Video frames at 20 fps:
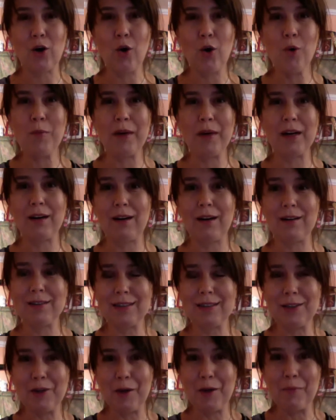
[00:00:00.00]
"Oh my
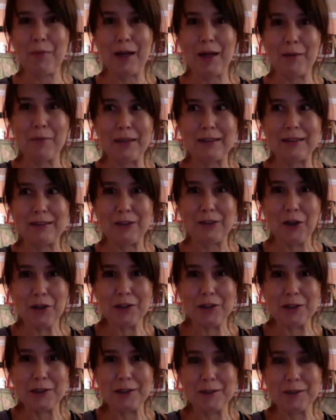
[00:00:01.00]
gosh, I'm at the
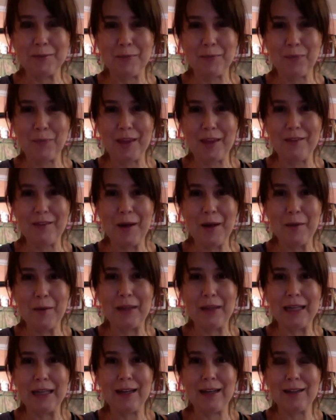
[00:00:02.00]
doctor's
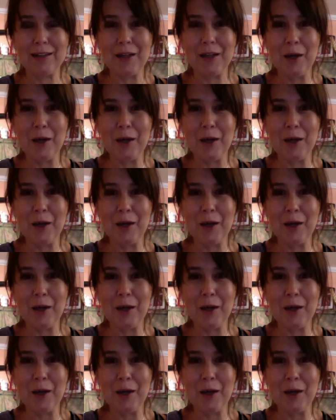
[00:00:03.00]
family, and